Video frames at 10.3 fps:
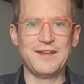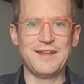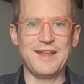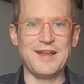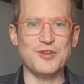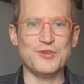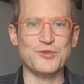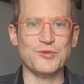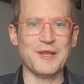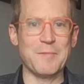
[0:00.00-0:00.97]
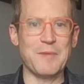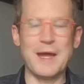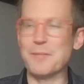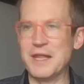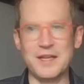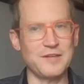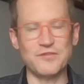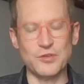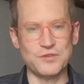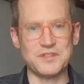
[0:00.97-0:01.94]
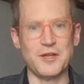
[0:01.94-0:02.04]
Can you map any of
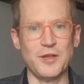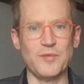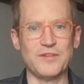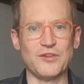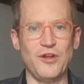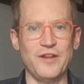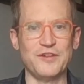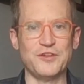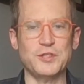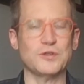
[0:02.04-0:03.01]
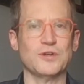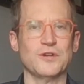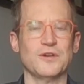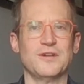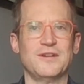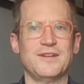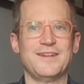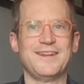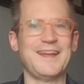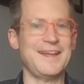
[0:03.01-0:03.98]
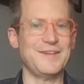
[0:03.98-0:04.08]
those elements onto your
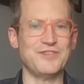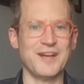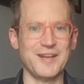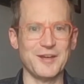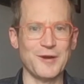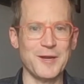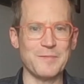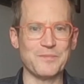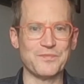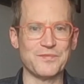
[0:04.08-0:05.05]
cave diagram?